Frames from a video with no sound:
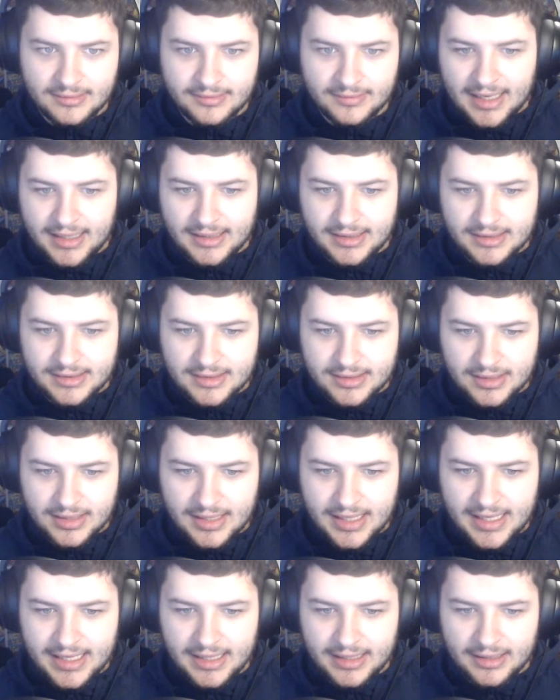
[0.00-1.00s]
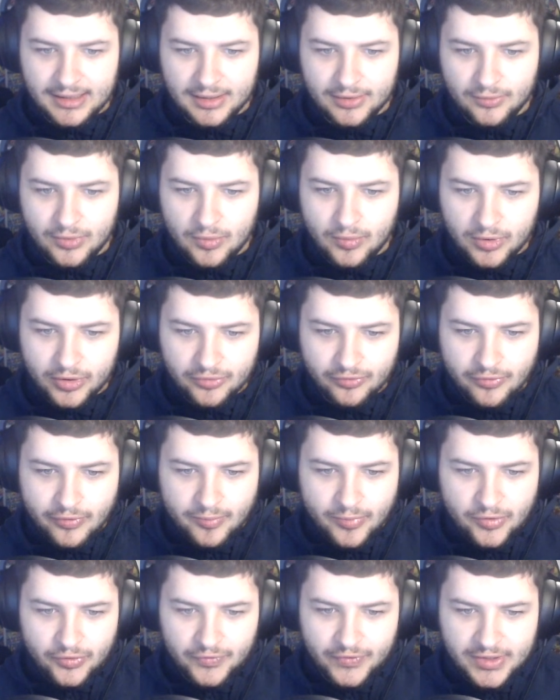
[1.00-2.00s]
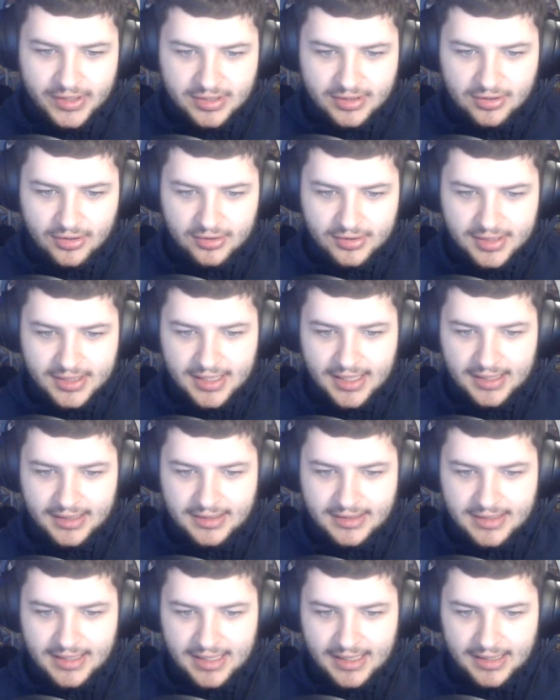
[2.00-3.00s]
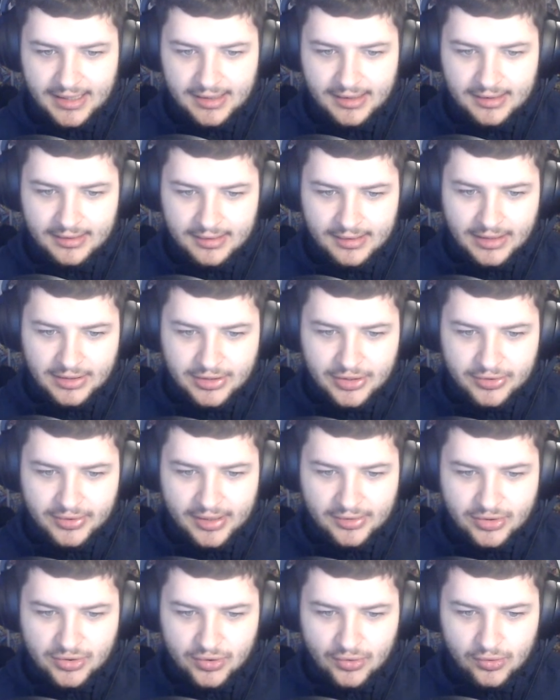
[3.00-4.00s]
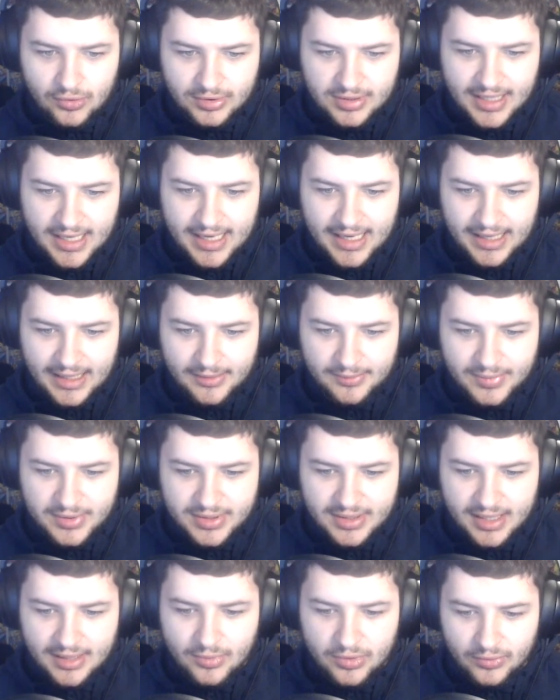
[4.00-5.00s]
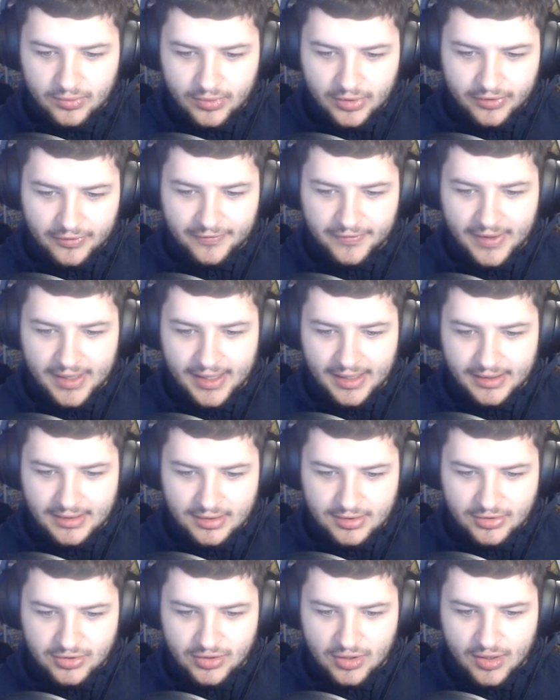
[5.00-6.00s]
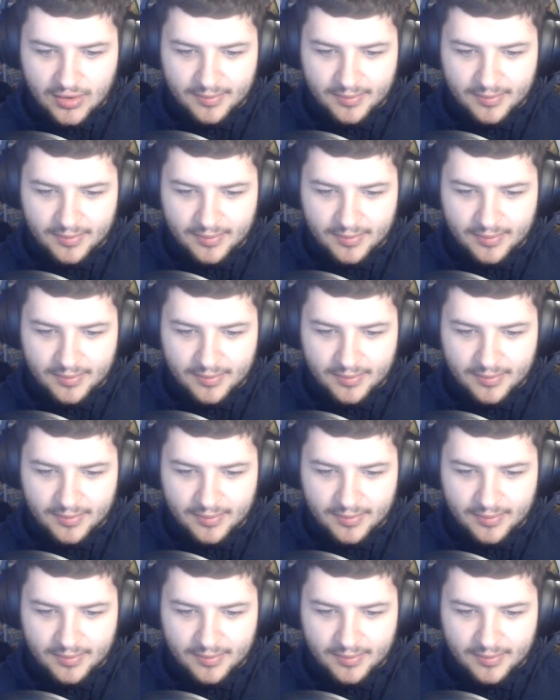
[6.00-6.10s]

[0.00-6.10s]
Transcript: and here we want to remove this .txt and go down to all types and we want to find